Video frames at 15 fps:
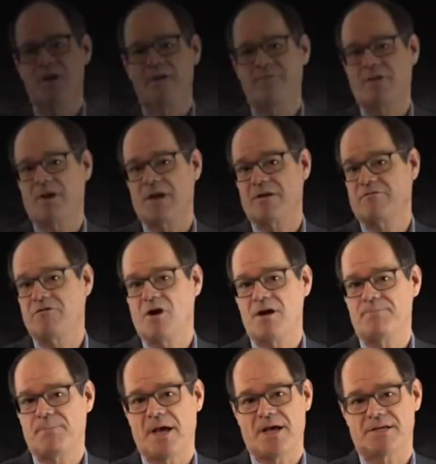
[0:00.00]
not that I have
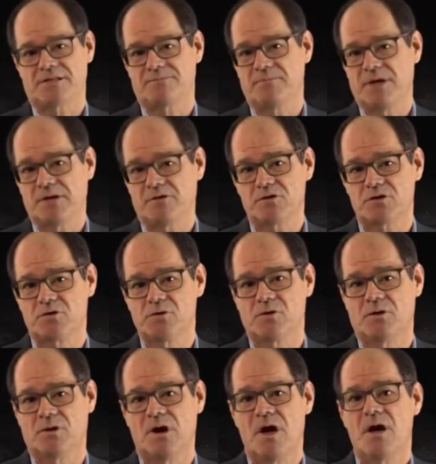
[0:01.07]
not passed middle
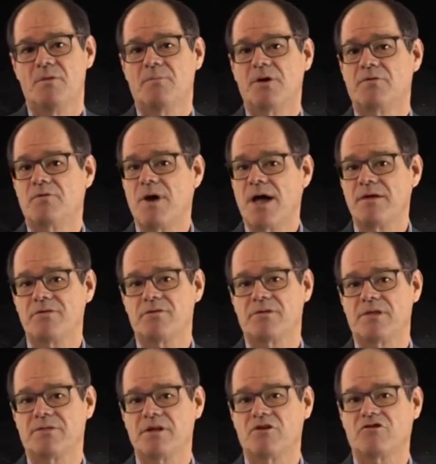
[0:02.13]
school, but
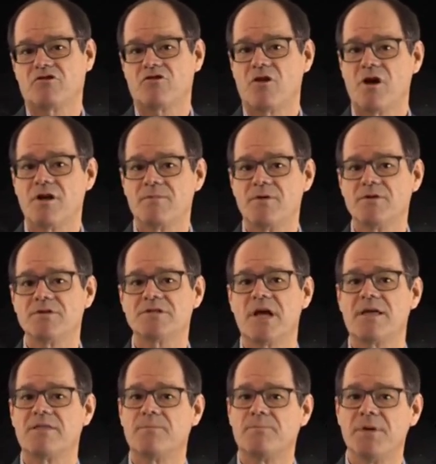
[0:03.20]
rather that the astronomers
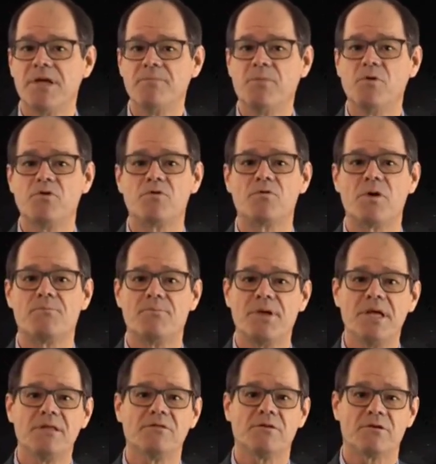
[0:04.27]
and the people who
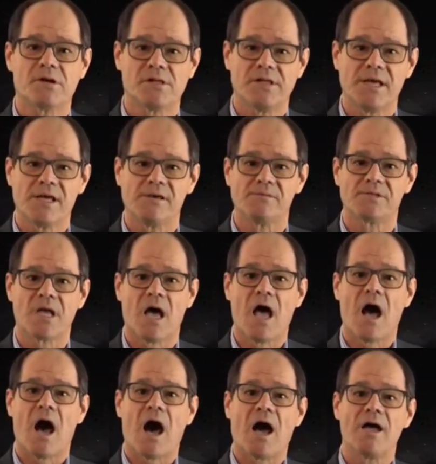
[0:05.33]
repeat their claims
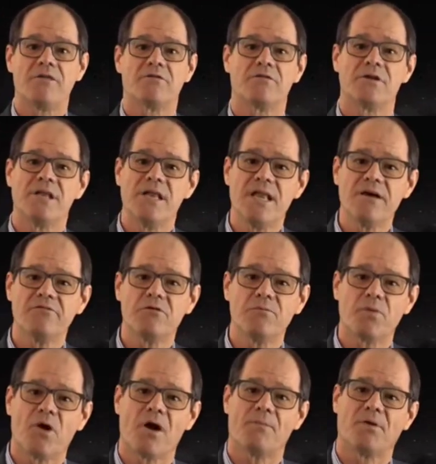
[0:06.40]
either
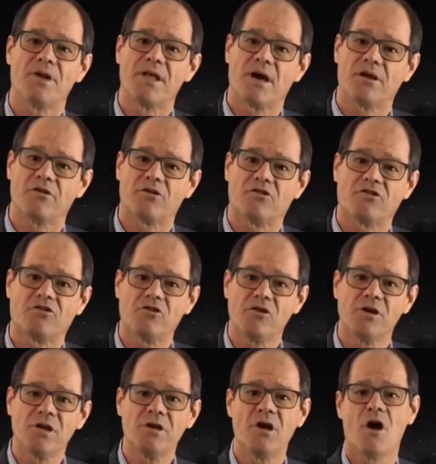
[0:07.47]
never properly
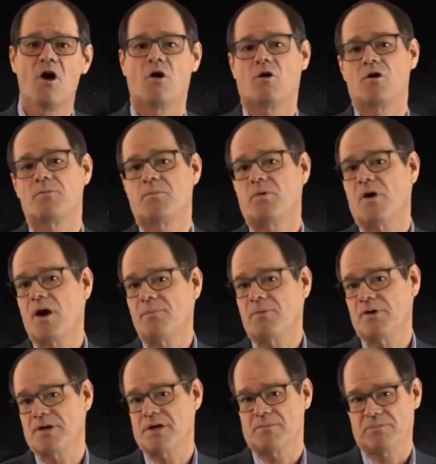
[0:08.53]
understood or
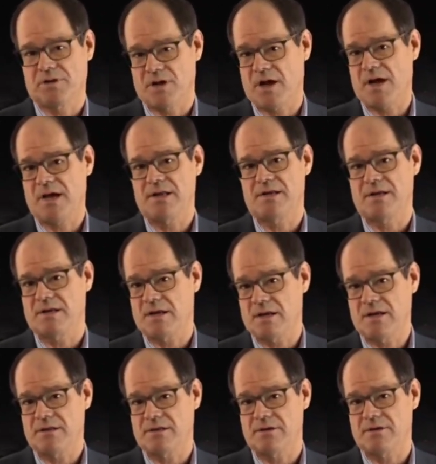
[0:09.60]
properly applied
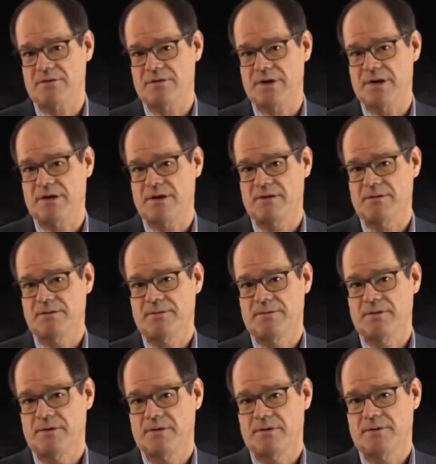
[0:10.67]
kinetic theory.
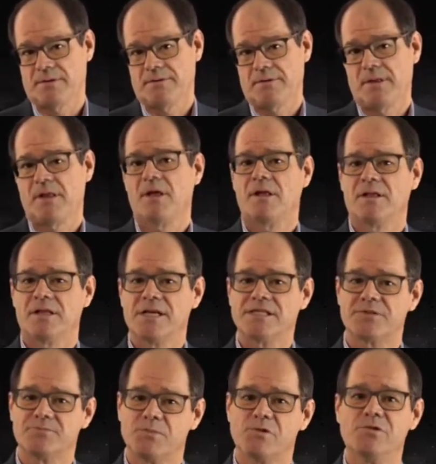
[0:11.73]

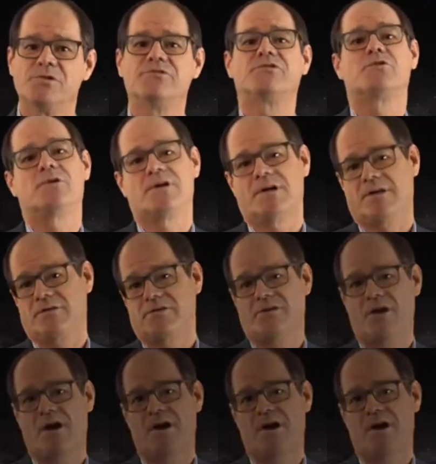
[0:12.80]
Let's move to another